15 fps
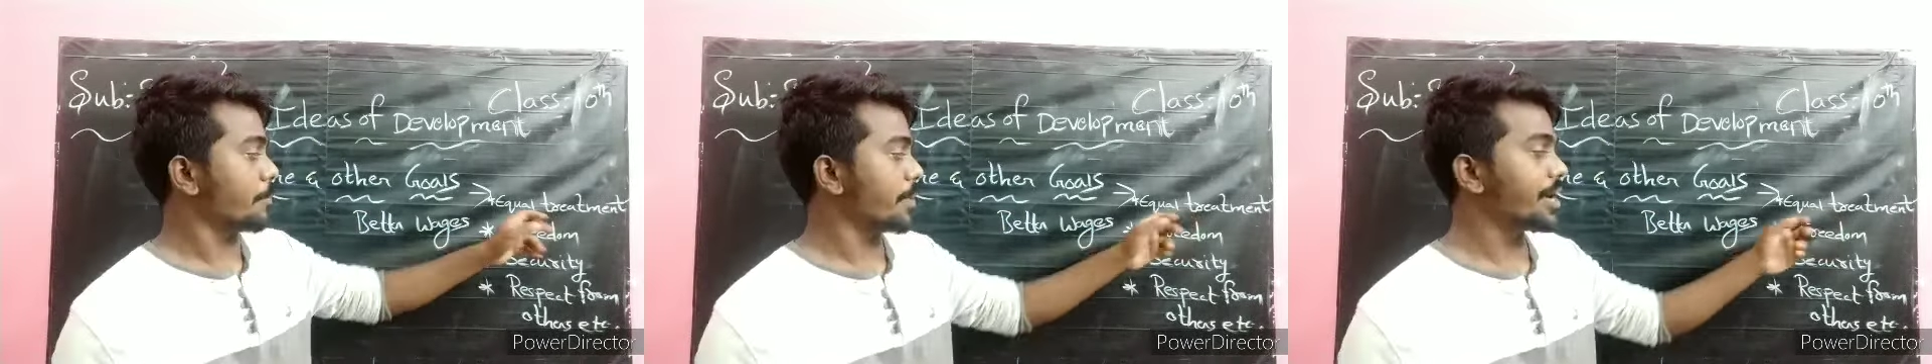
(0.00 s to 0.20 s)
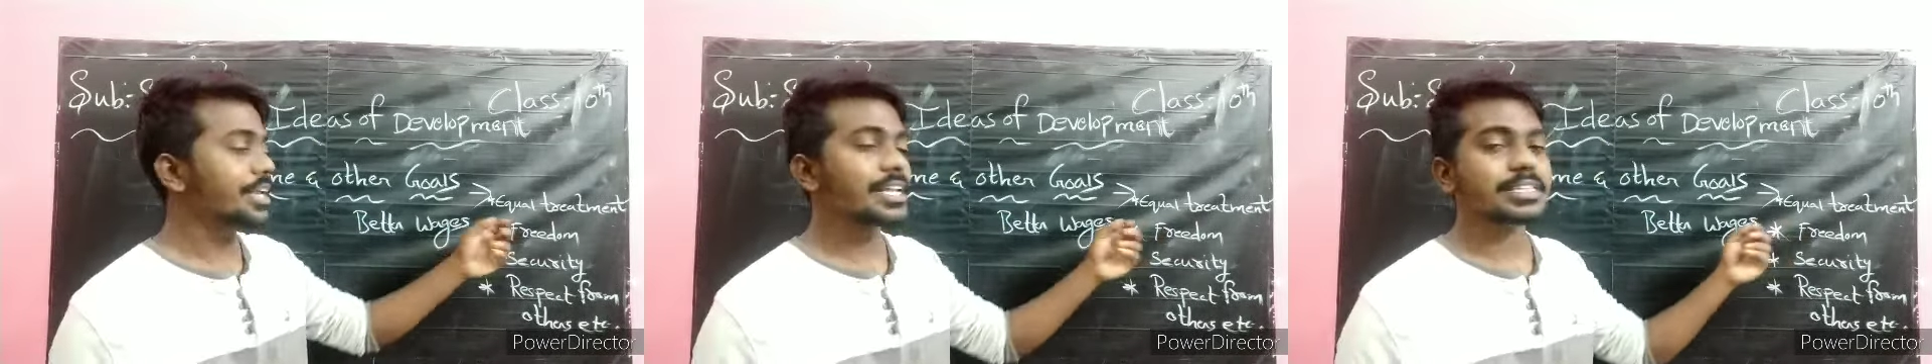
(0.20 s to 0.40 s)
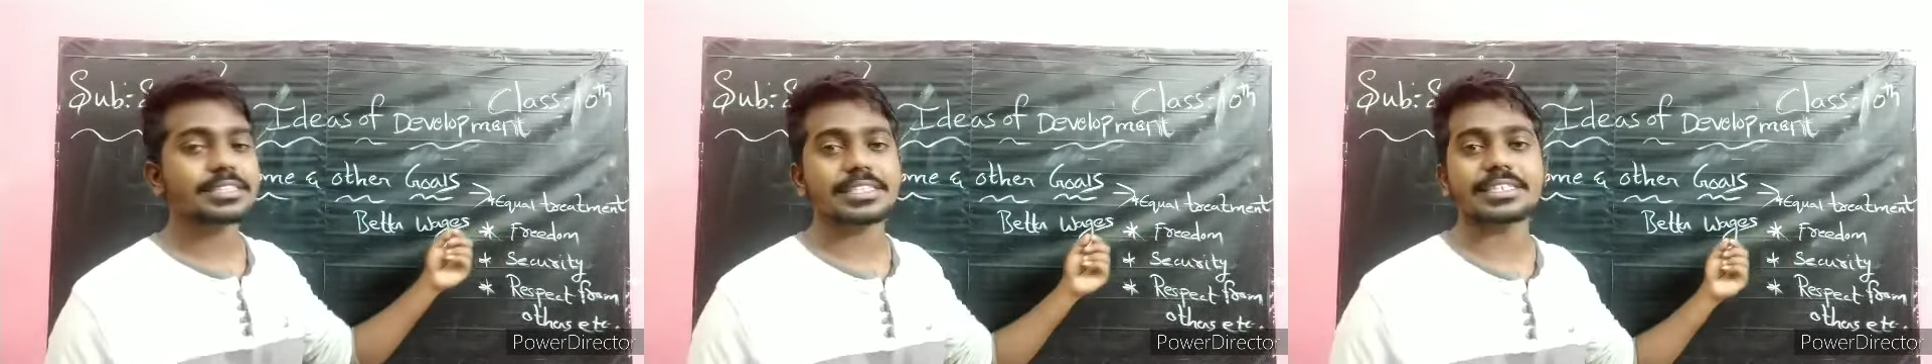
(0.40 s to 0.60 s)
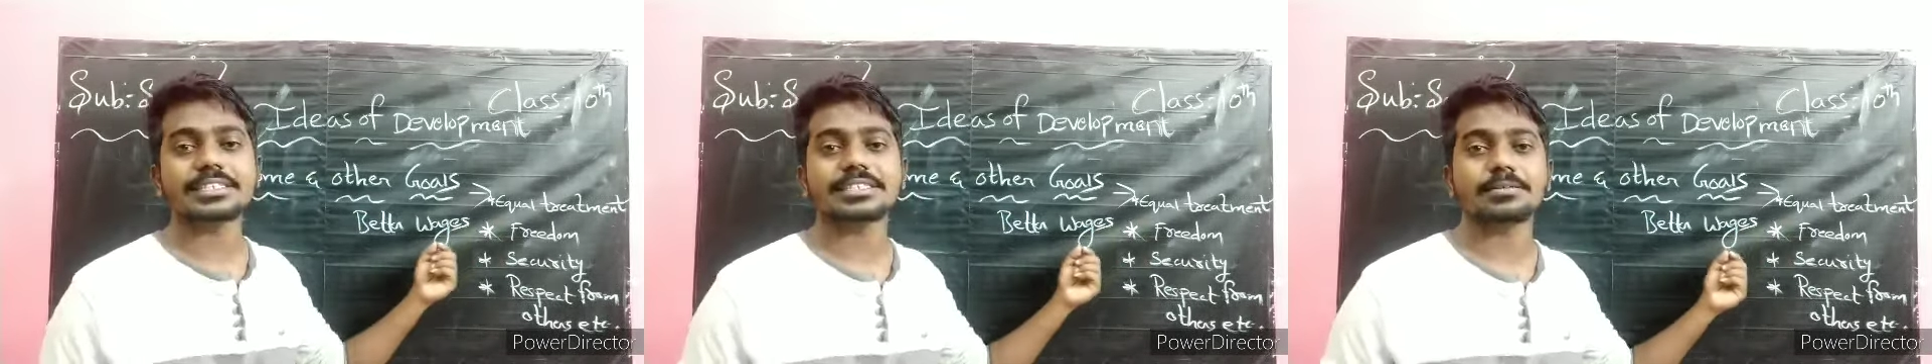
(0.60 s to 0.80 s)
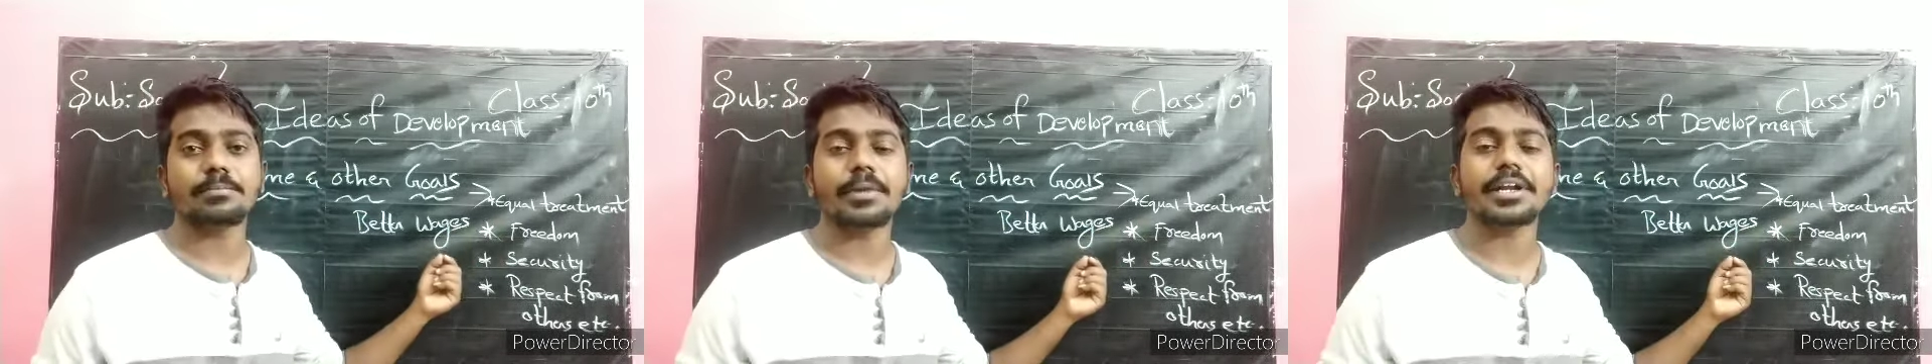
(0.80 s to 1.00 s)
material
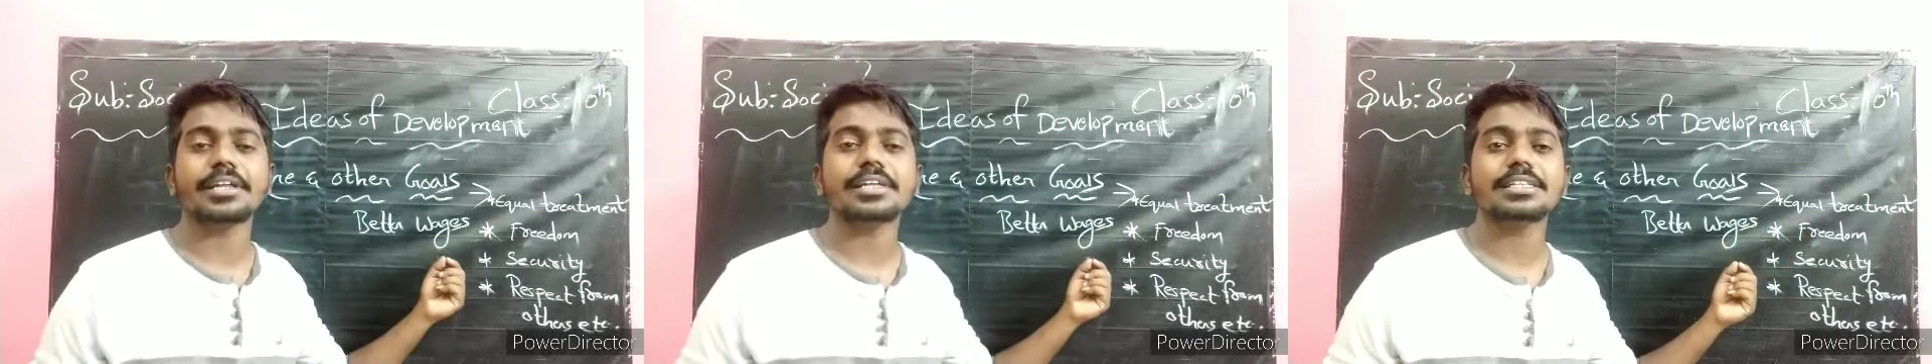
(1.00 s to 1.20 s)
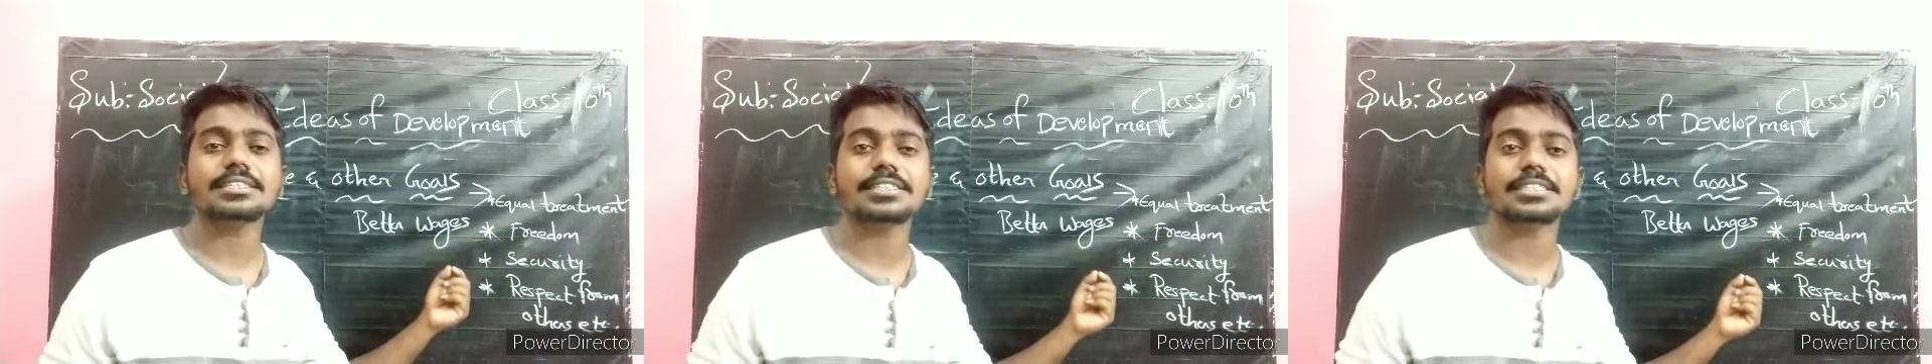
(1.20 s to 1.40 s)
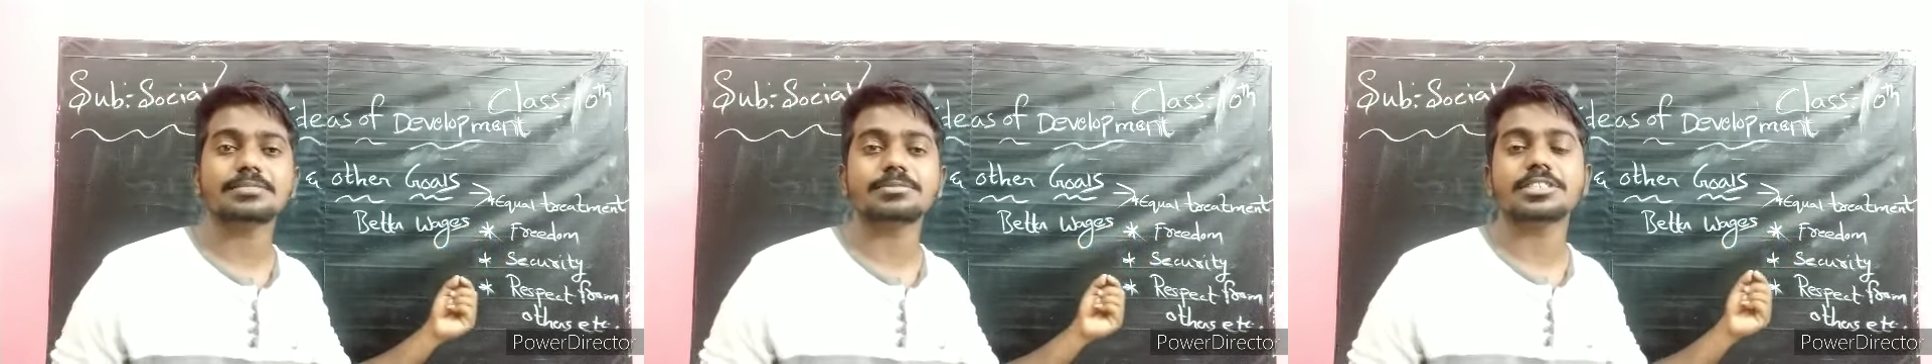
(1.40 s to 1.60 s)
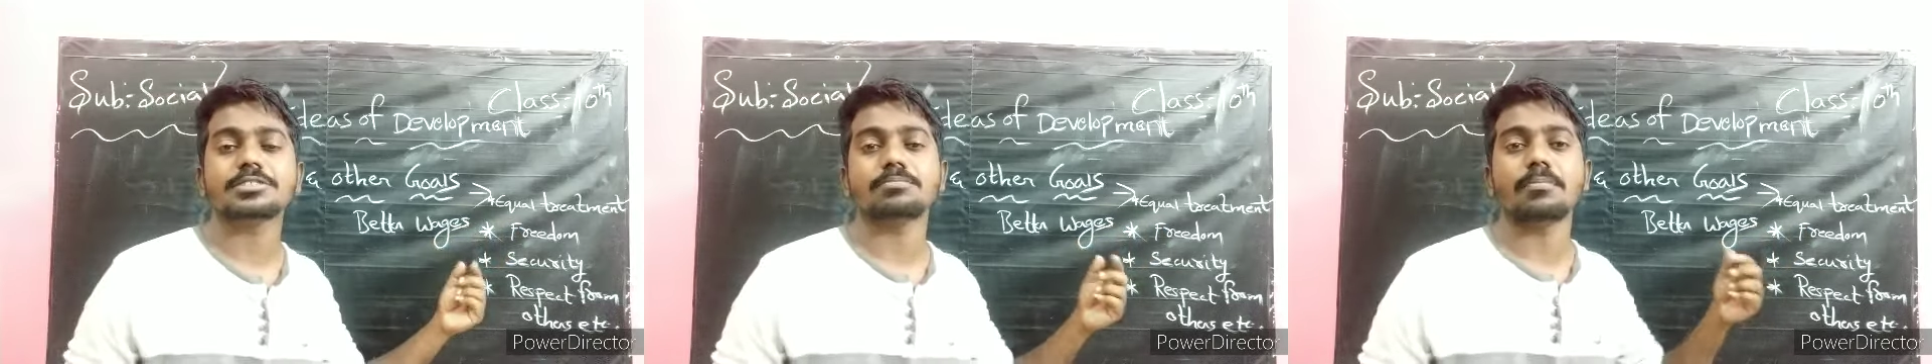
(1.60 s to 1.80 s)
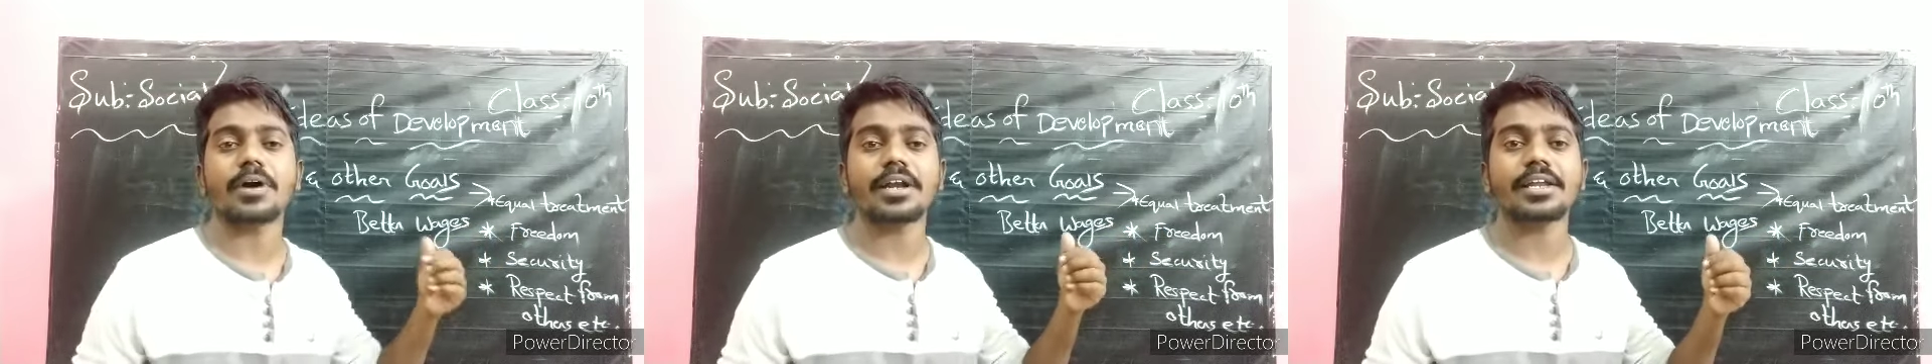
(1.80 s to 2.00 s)
things means
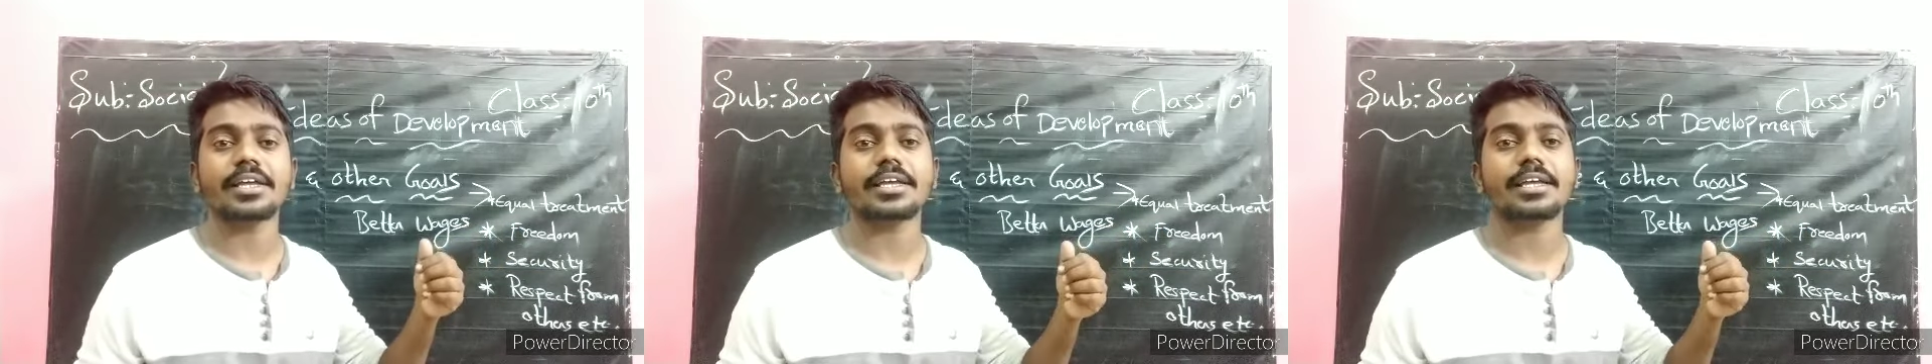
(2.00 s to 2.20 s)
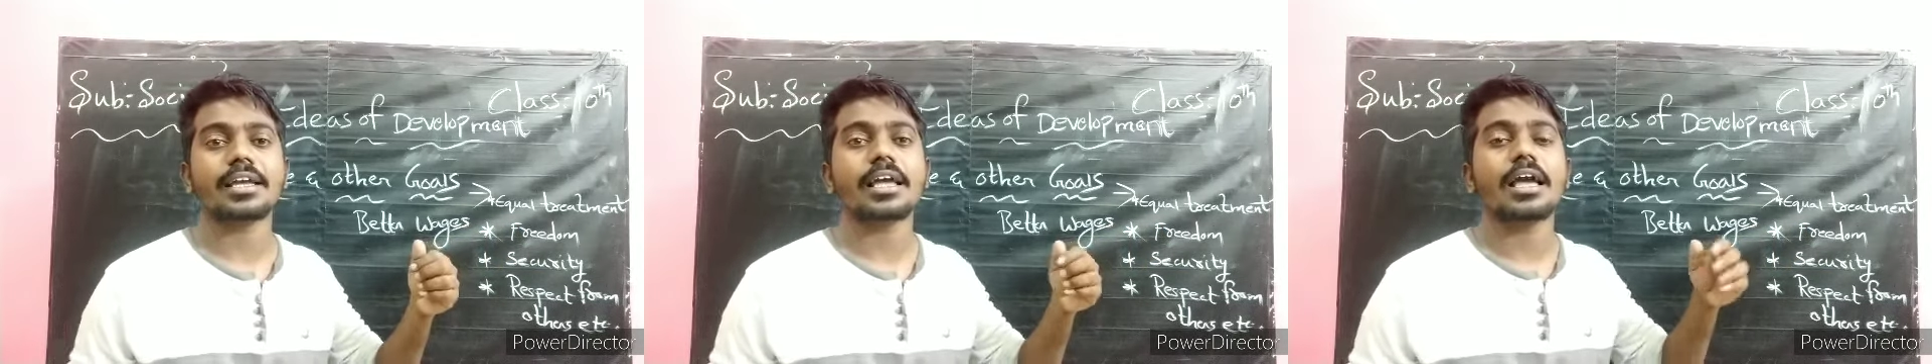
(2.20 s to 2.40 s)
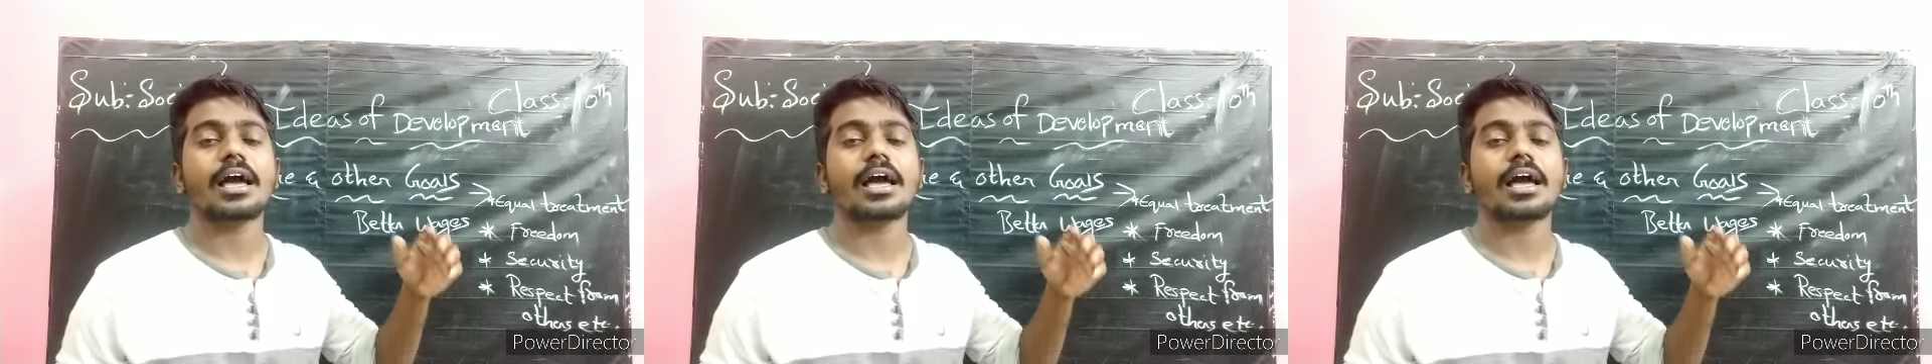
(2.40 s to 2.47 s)
money,